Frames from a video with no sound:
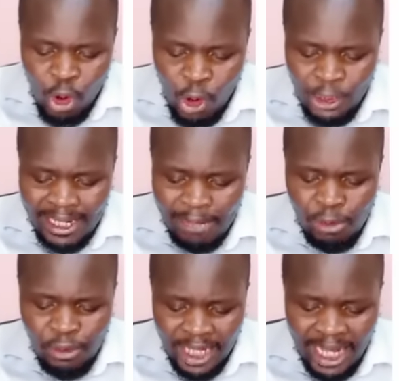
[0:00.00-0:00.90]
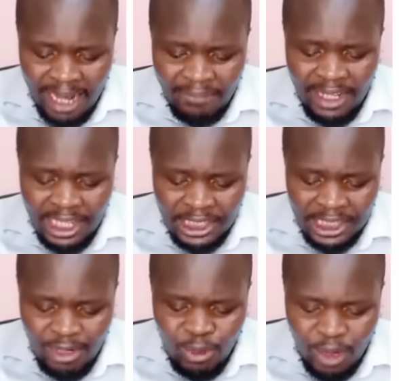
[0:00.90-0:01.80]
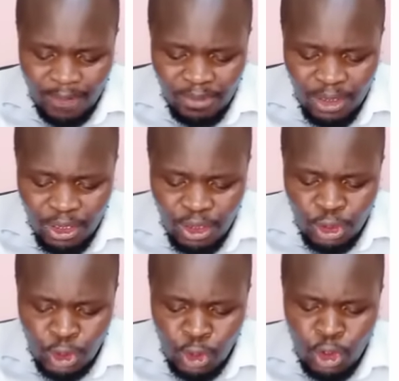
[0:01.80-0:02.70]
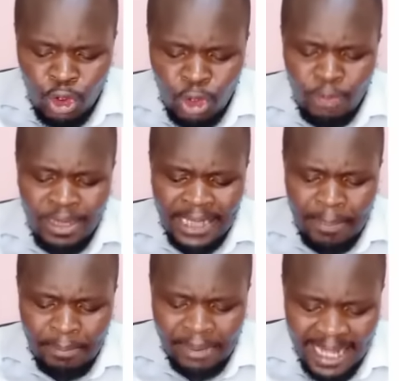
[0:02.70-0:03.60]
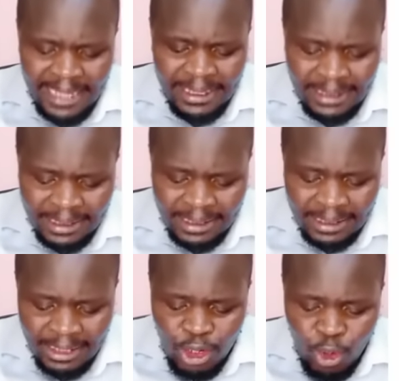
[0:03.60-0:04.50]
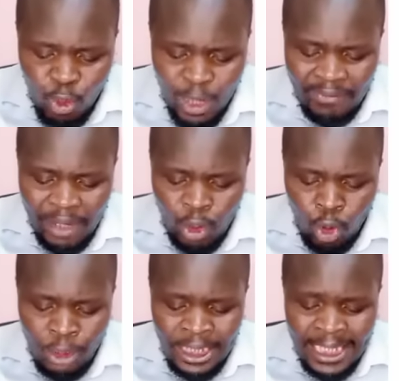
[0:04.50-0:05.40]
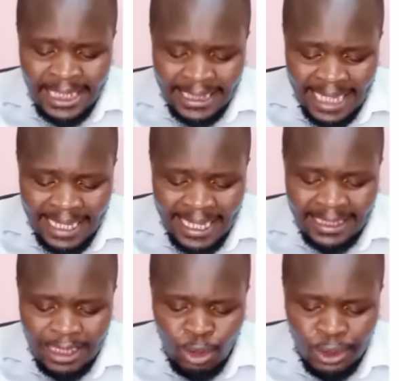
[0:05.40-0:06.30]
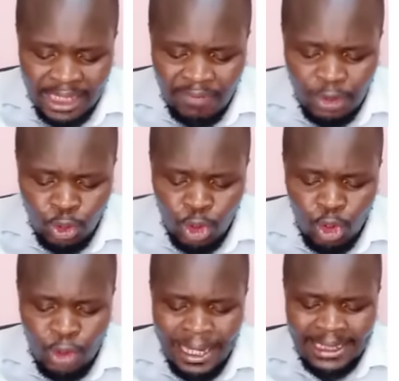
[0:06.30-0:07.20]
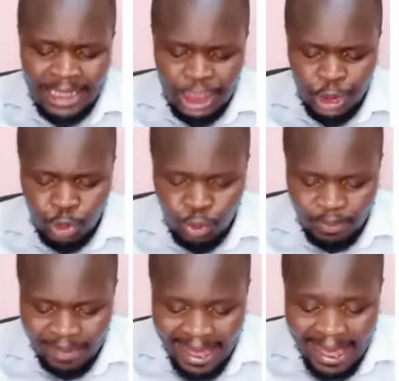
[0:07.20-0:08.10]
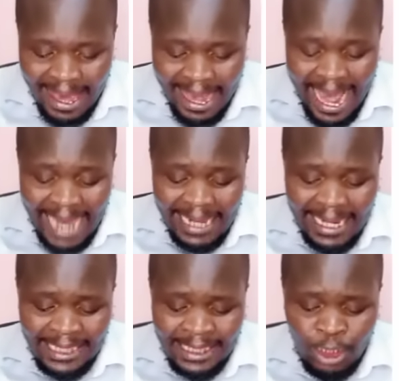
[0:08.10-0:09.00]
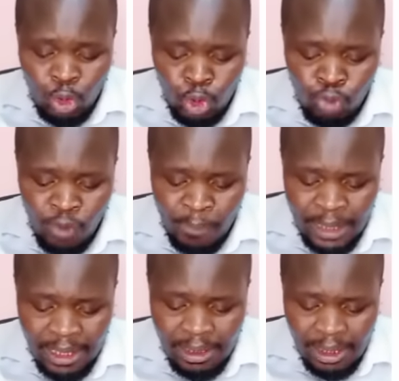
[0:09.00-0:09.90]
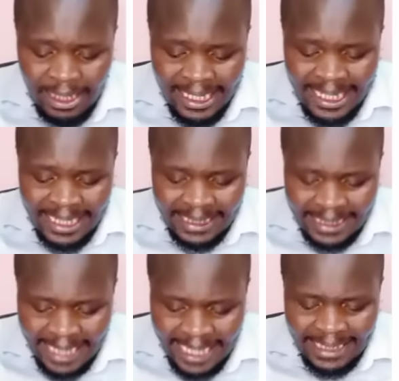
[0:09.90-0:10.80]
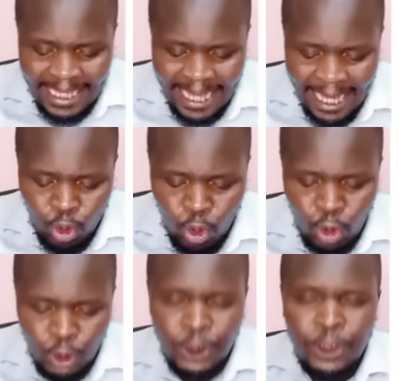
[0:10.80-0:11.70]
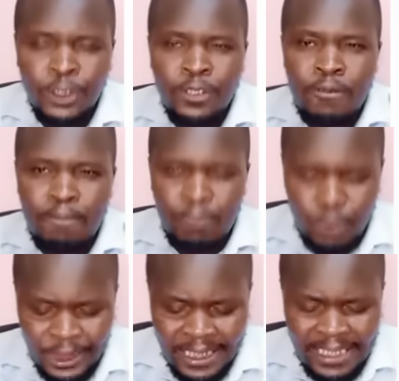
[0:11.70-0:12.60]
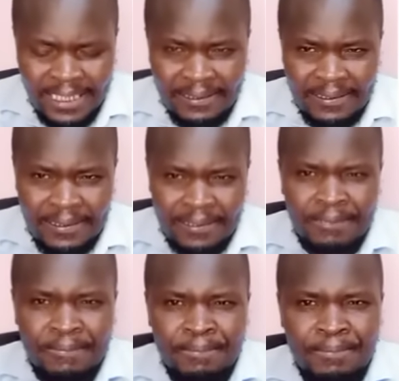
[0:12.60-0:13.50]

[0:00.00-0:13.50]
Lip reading: Honorable Rigathi Gachagua should not be surprised when the court discharges the conservatory orders case, unless the Court of Appeal stays the High Court proceedings.